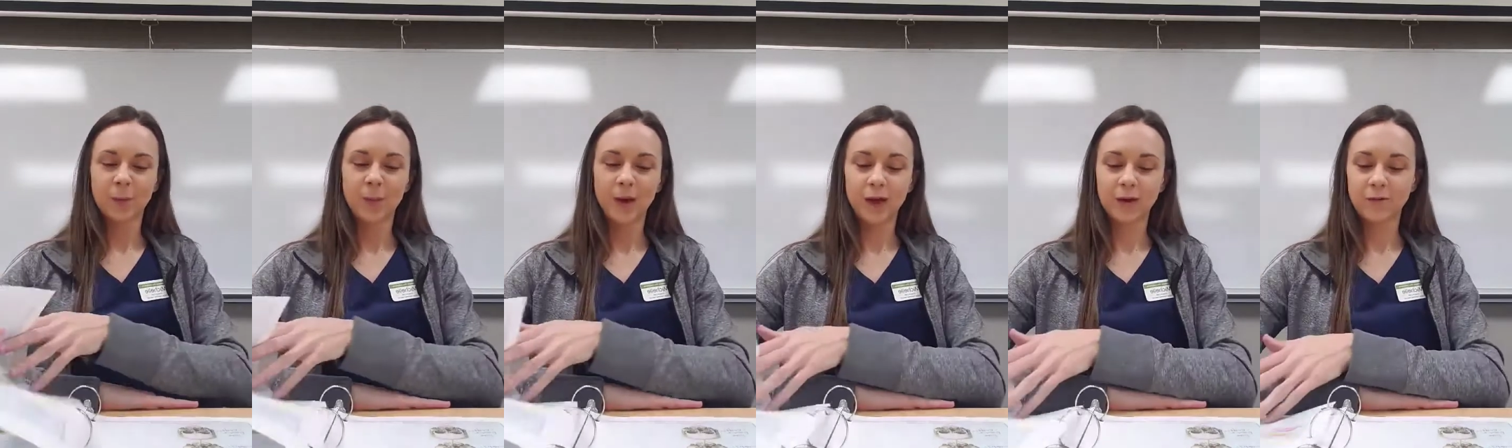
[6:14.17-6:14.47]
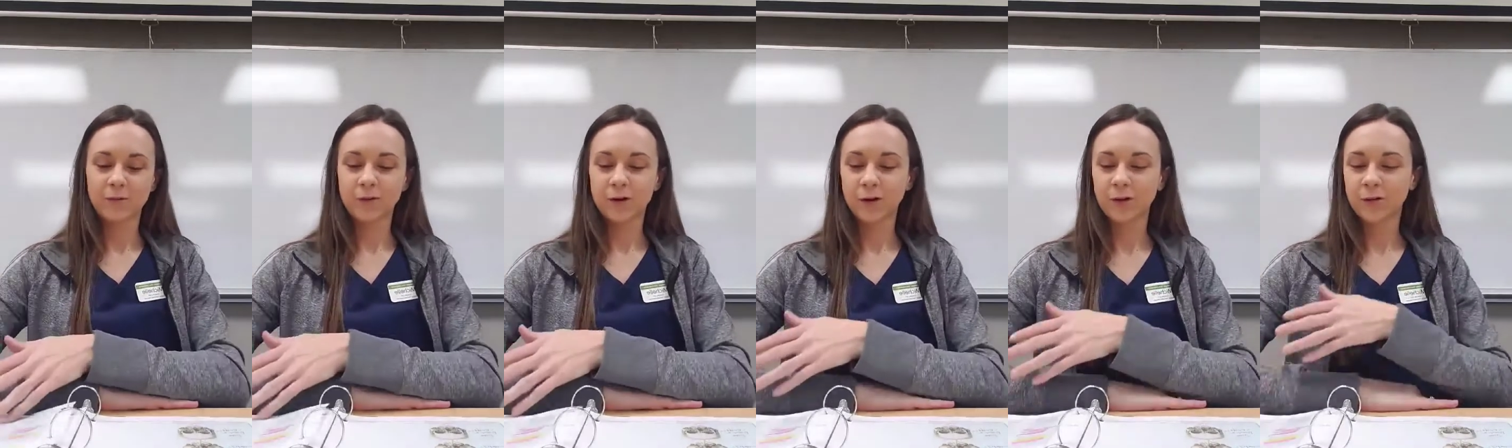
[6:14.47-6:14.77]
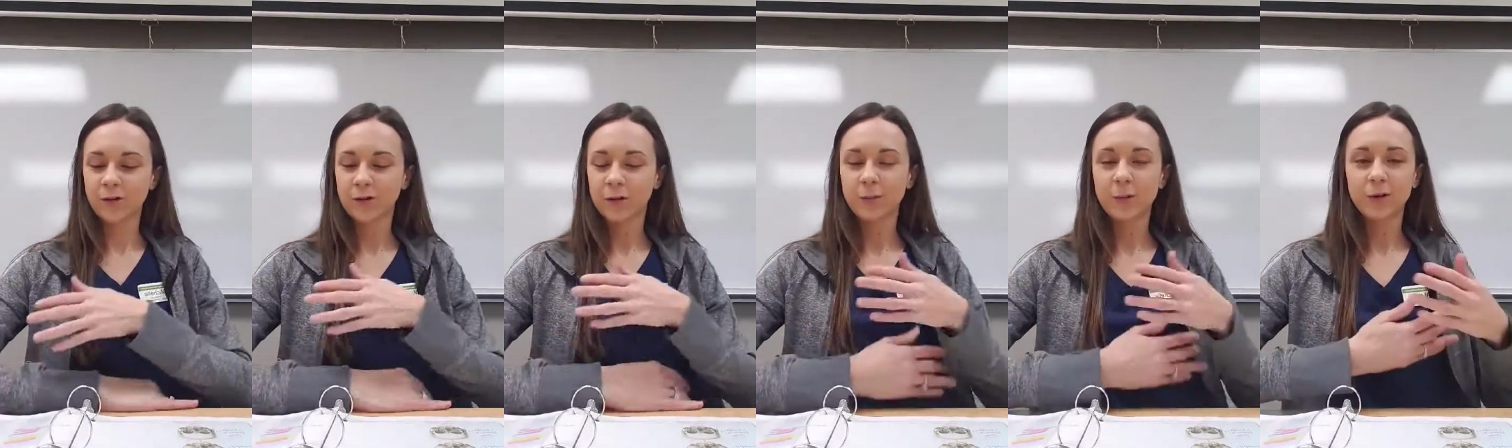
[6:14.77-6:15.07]
But
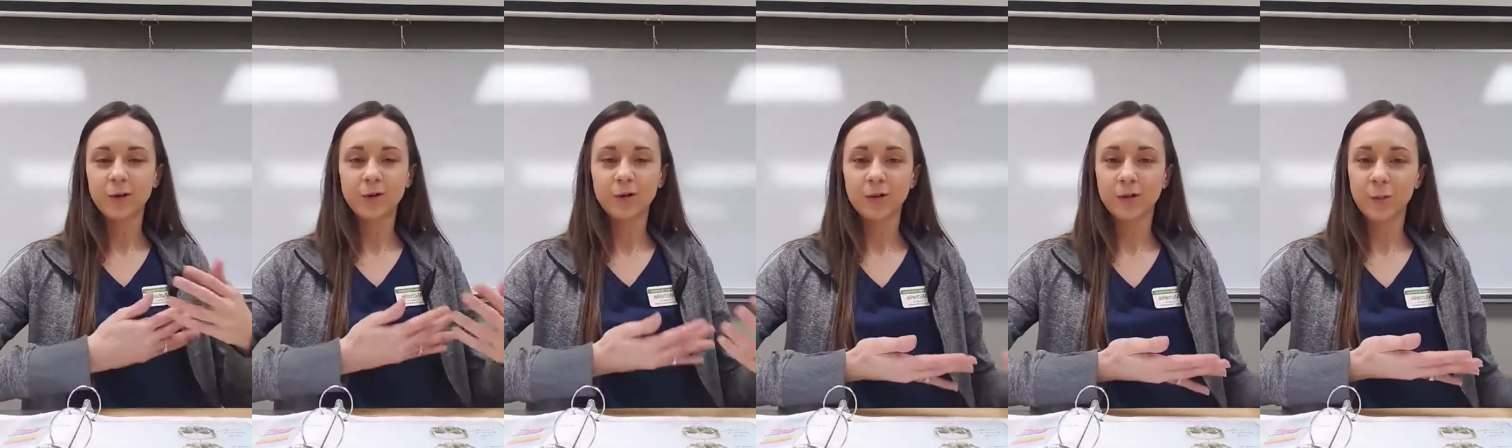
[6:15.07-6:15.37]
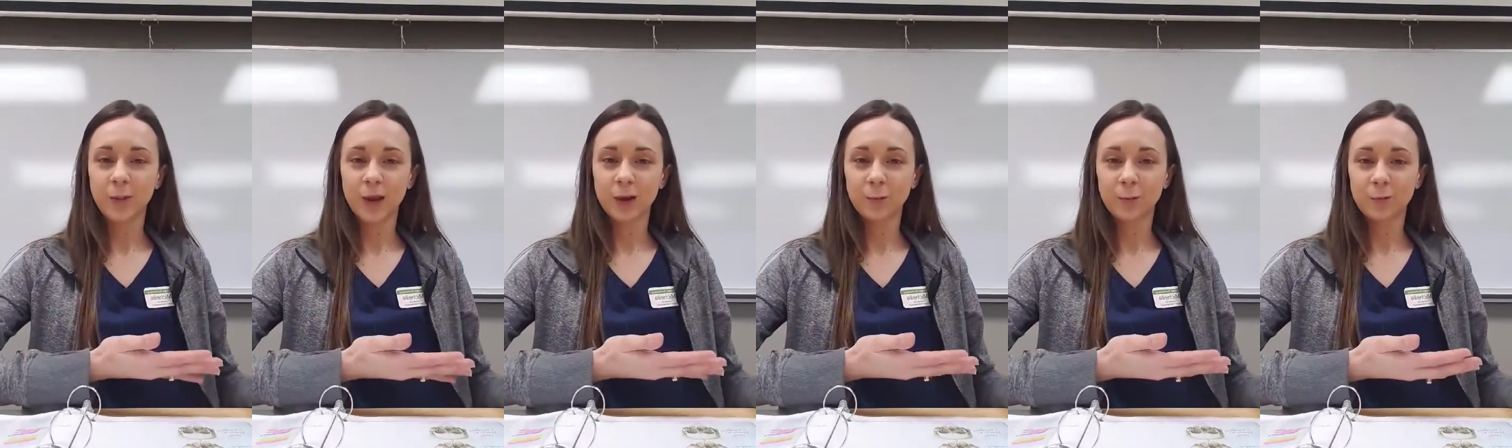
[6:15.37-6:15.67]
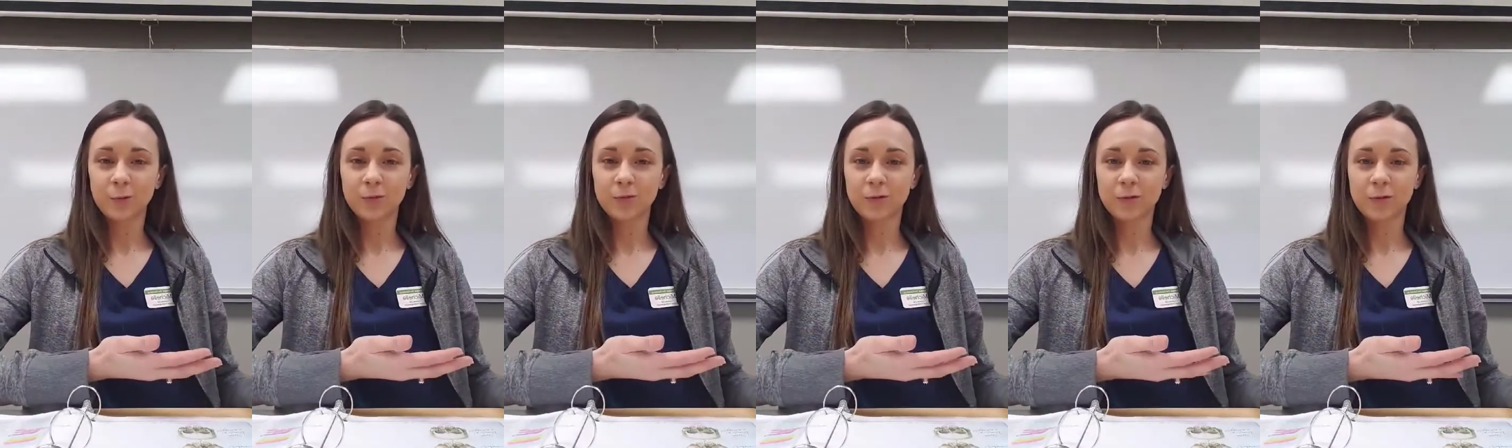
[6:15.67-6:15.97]
very similar to the
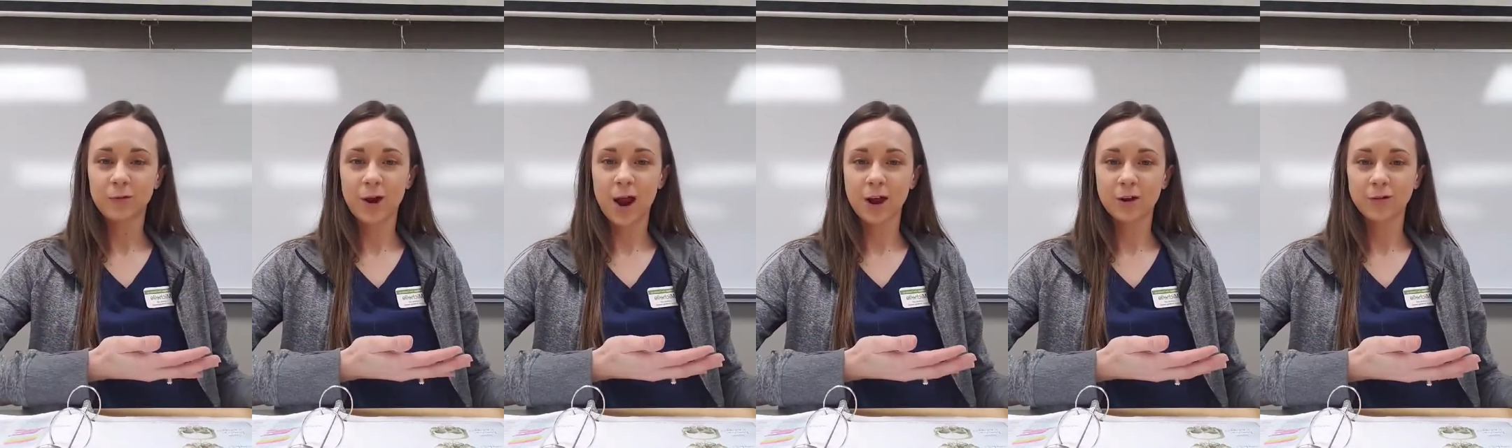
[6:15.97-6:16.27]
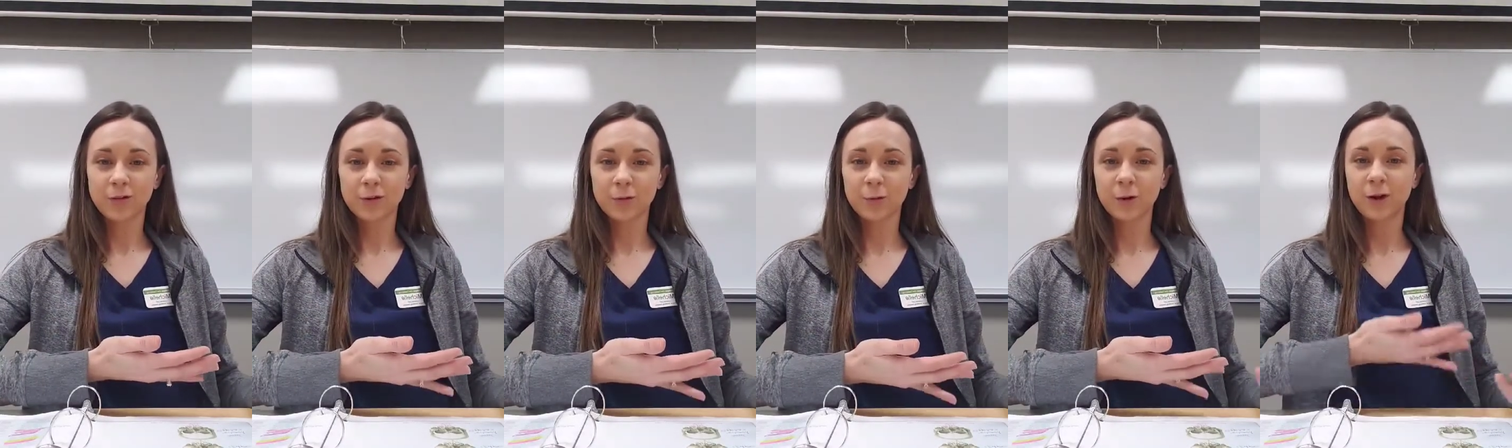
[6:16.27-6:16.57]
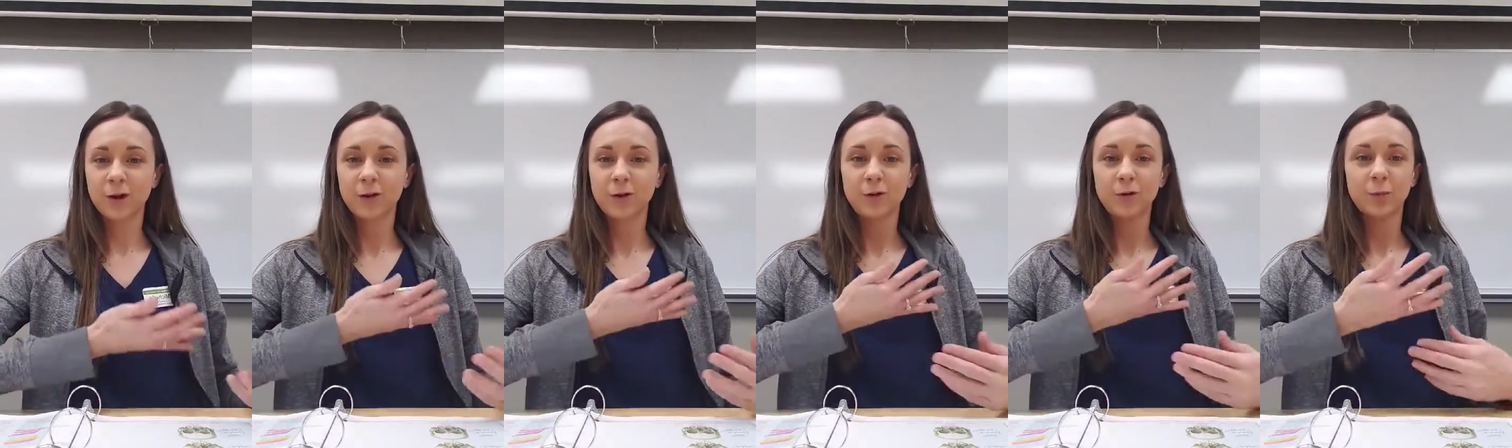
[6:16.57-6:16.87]
mandible fracture,
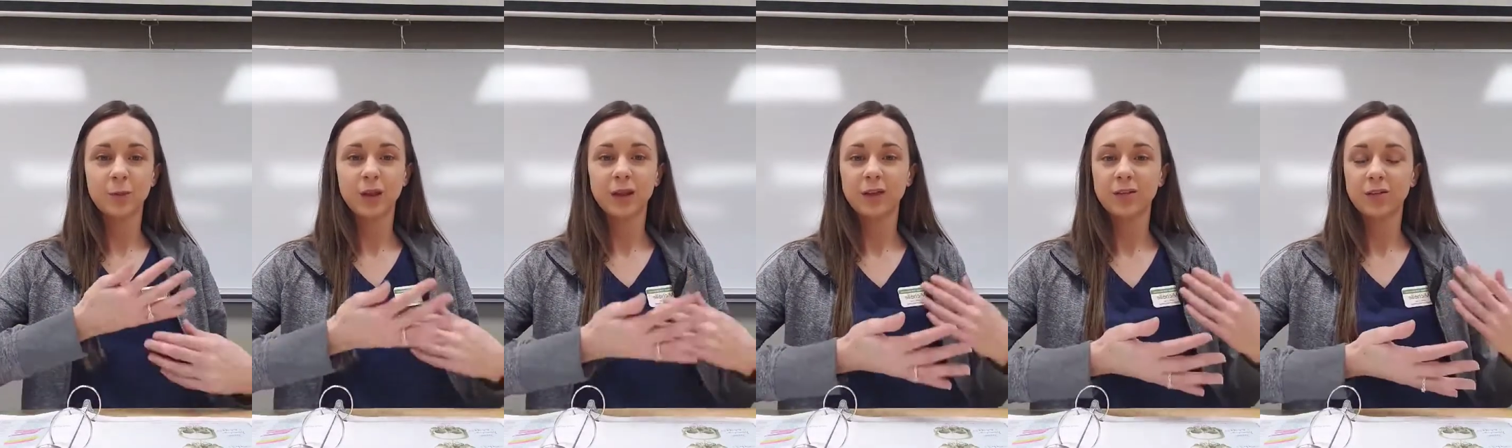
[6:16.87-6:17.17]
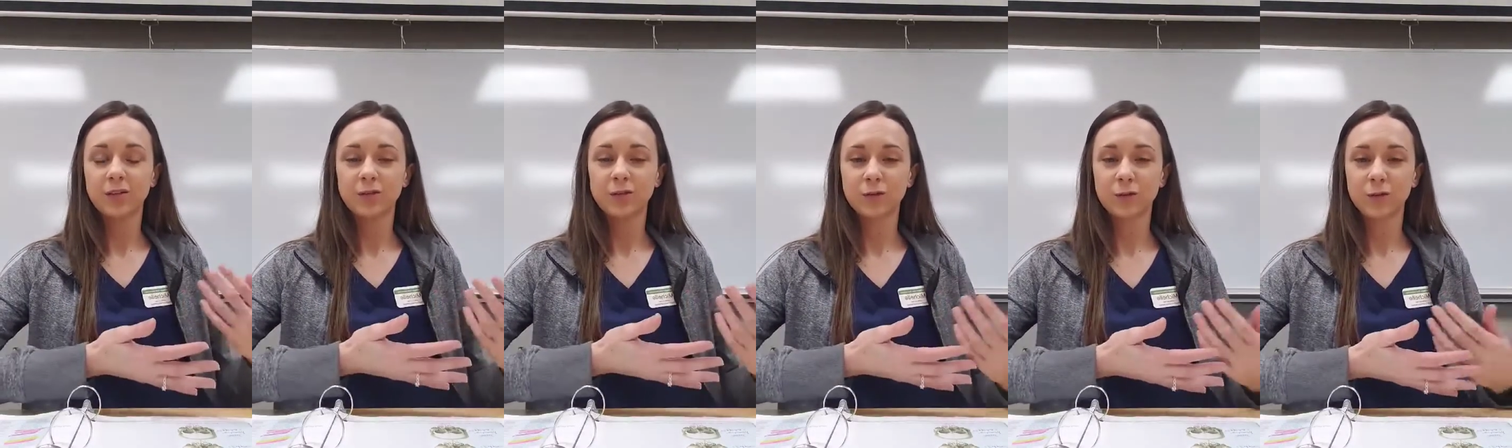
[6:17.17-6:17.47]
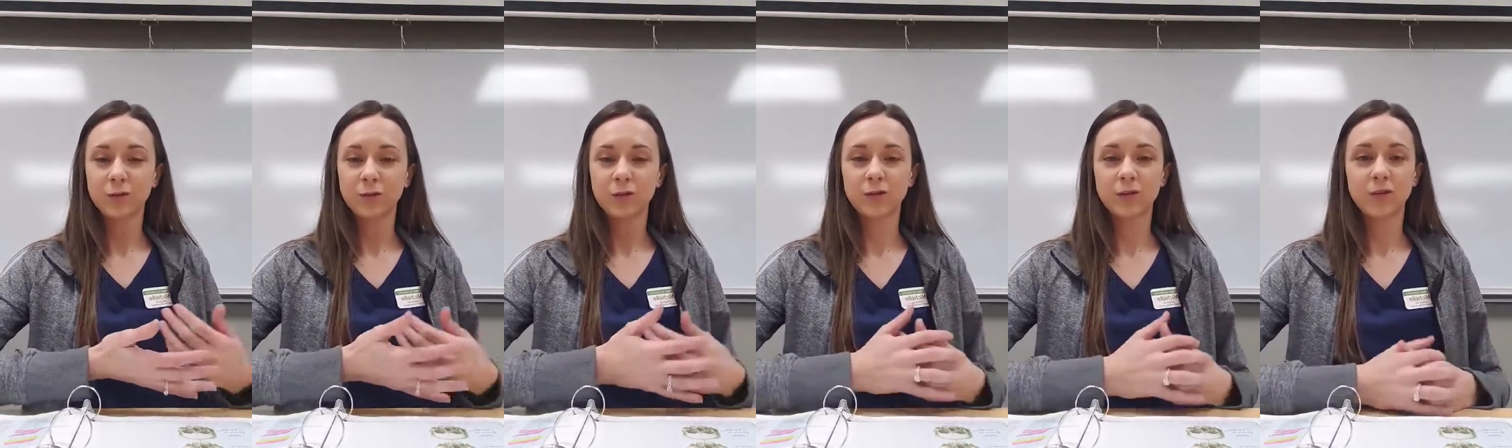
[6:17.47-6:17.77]
we're going to do plates and
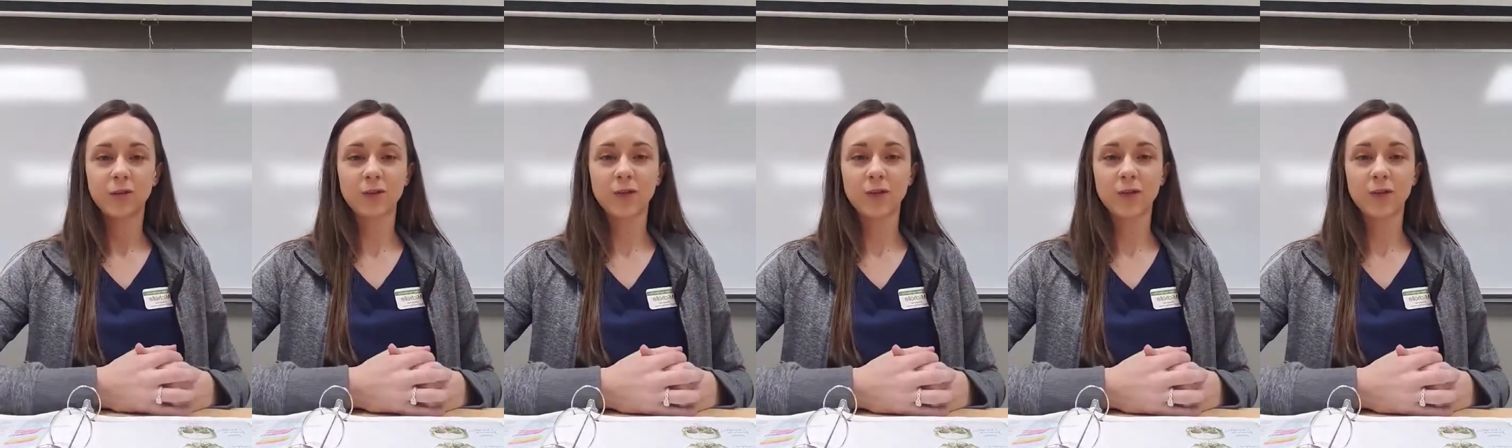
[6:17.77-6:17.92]
screws.